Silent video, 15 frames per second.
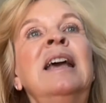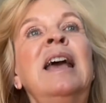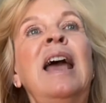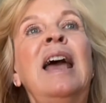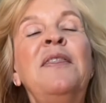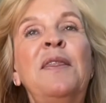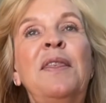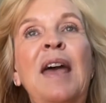
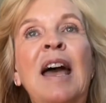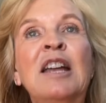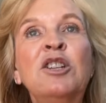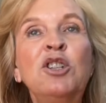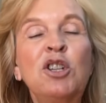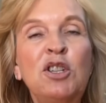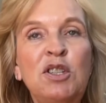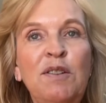And then
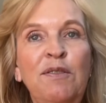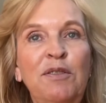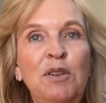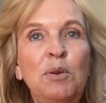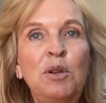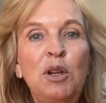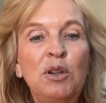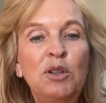just a few
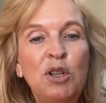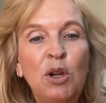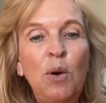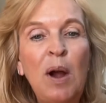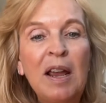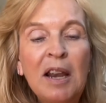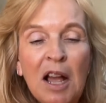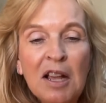years ago,
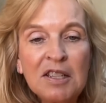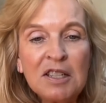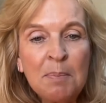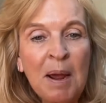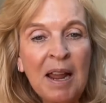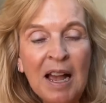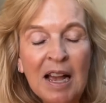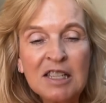I lost
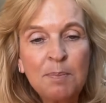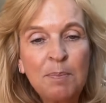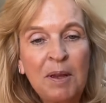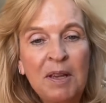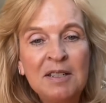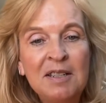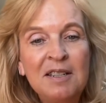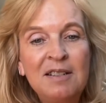my
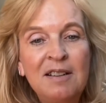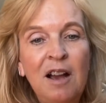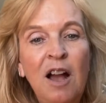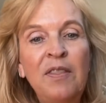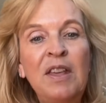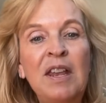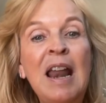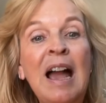husband on
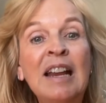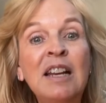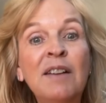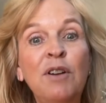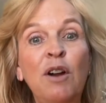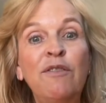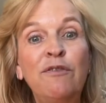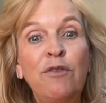the night of
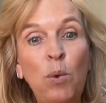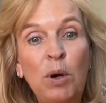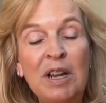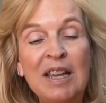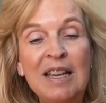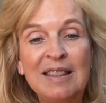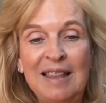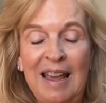our
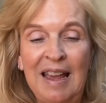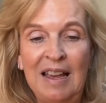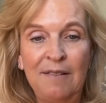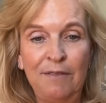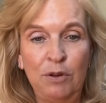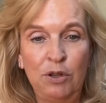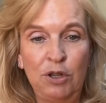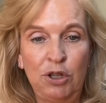40th
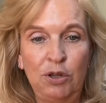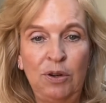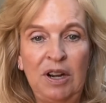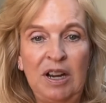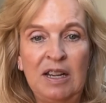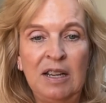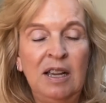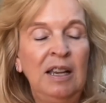
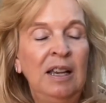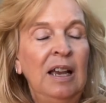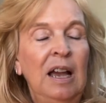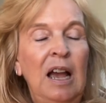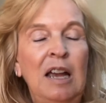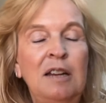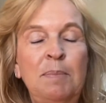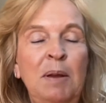anniversary.
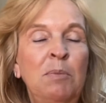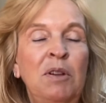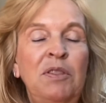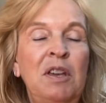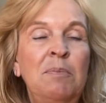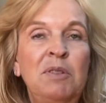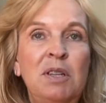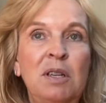I'd been with
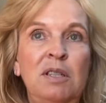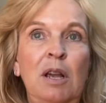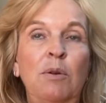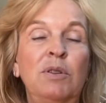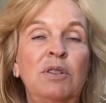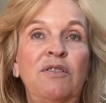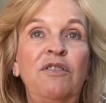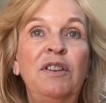him since I
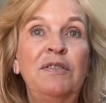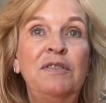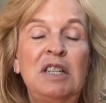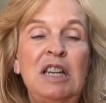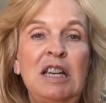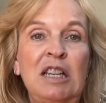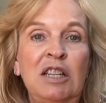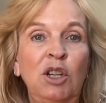was
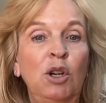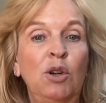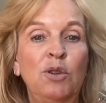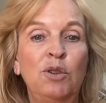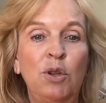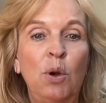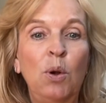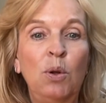15
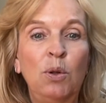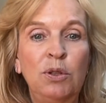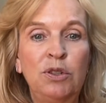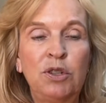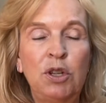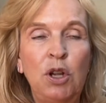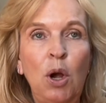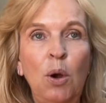years old.
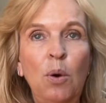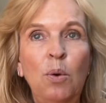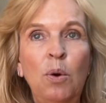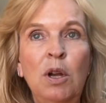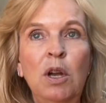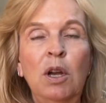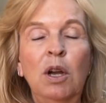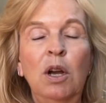So
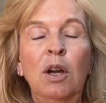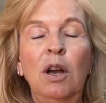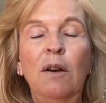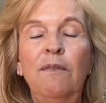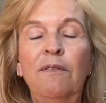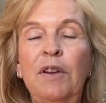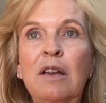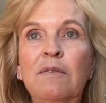a
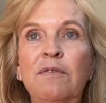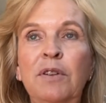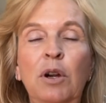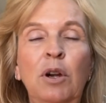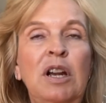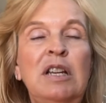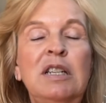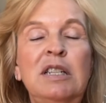very,
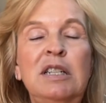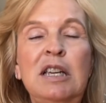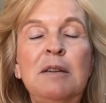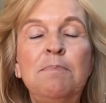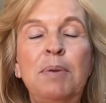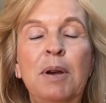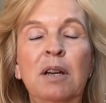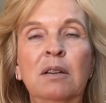very deep